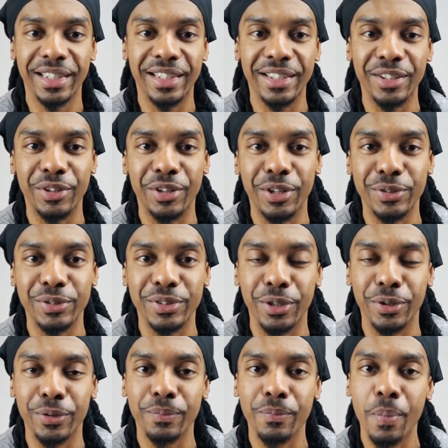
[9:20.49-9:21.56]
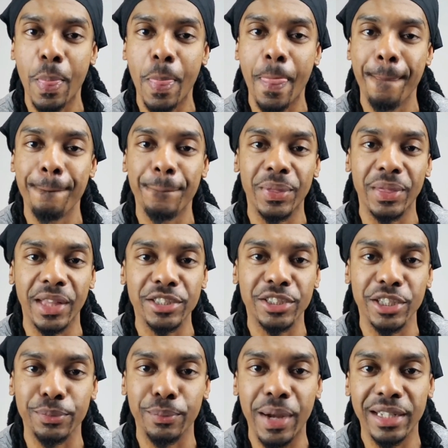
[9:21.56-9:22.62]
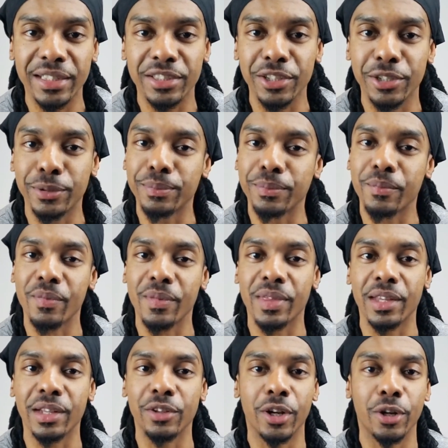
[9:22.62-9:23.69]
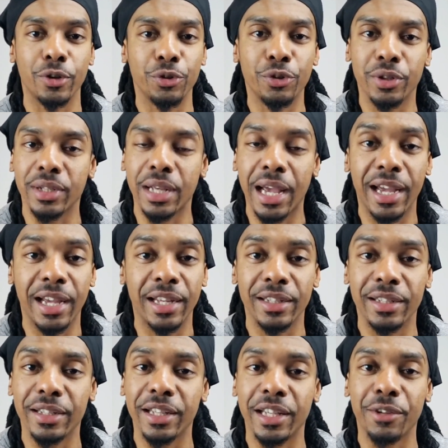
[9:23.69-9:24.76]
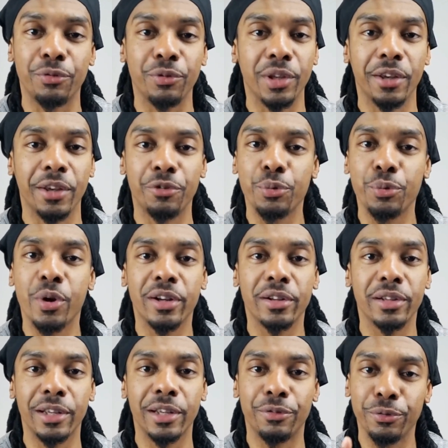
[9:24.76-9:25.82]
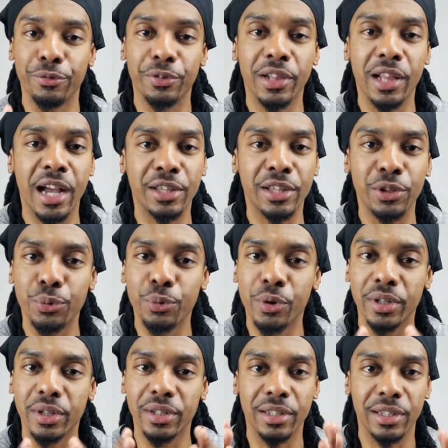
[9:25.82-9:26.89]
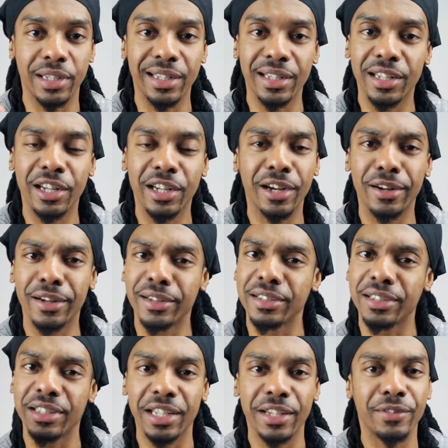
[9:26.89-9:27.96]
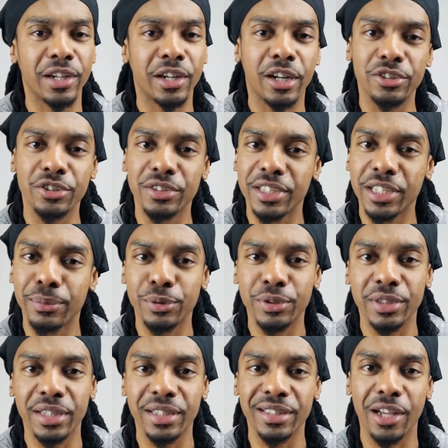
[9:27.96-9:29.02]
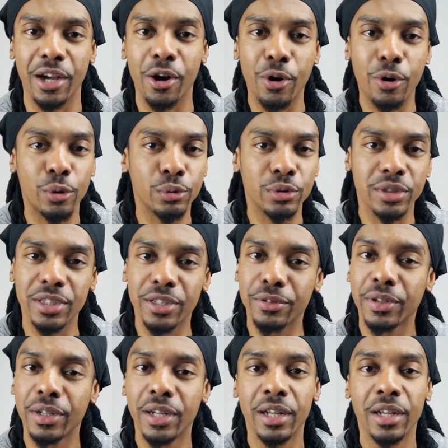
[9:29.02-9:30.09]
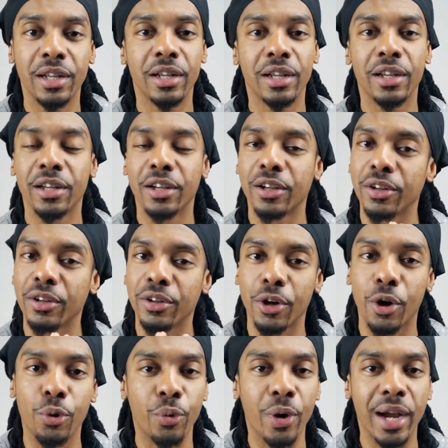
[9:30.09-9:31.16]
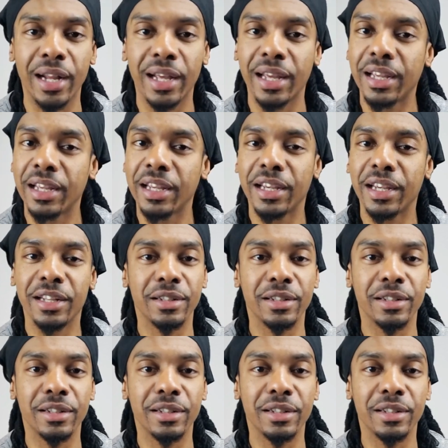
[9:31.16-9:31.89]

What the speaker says: So that's just my tip. You can, if you feel like you want to get in there and give it 110% the whole shift, go right ahead.